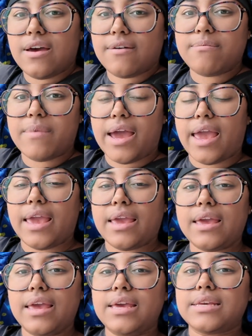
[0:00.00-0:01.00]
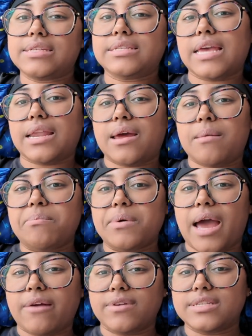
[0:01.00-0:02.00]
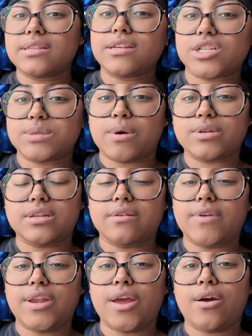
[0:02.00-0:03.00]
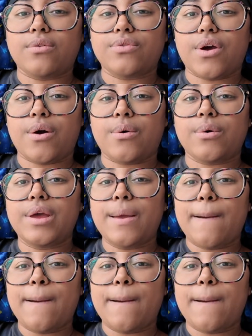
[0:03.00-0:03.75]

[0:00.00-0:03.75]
of my setup. I recently just posted a video though,